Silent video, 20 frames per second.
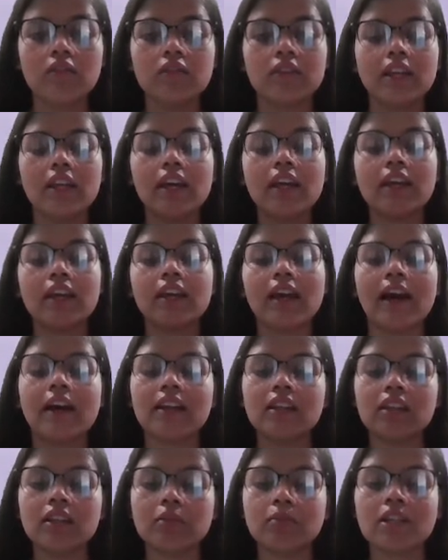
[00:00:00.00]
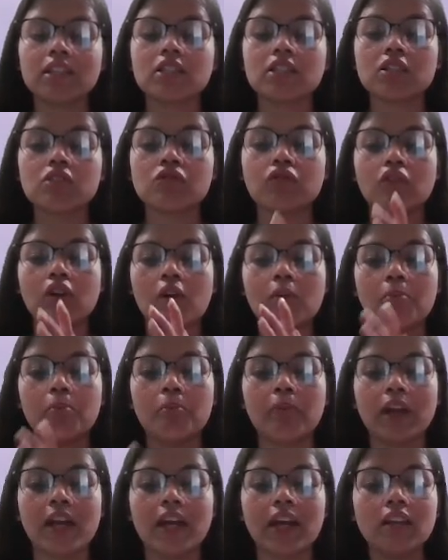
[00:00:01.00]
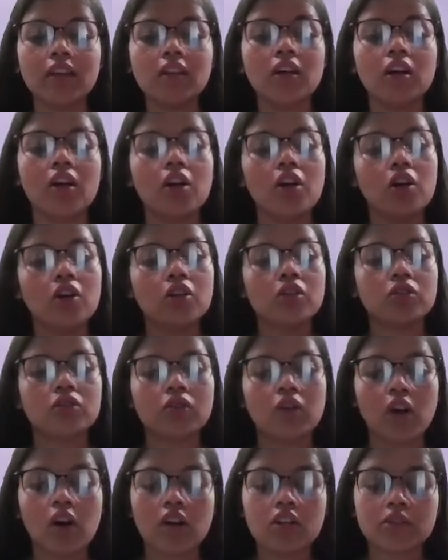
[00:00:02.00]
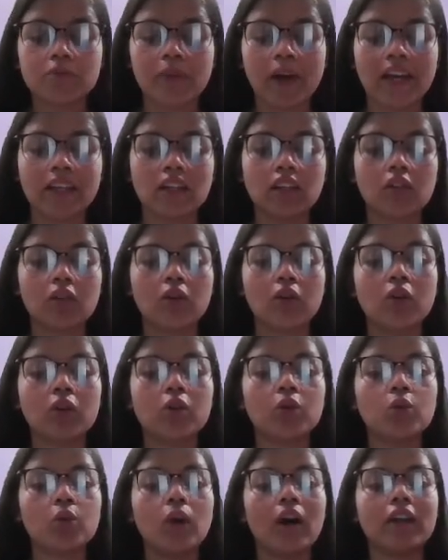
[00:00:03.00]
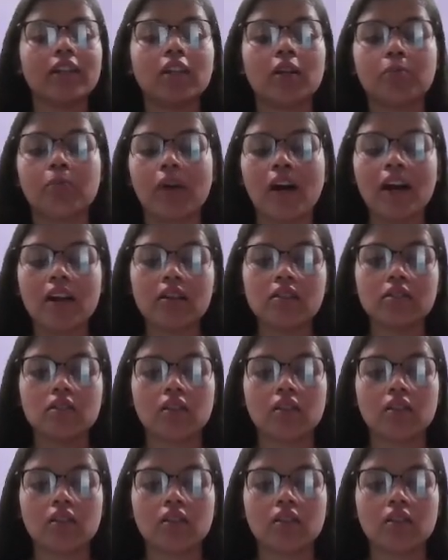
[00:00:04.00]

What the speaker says: they carry the message from brain or spinal cord to other parts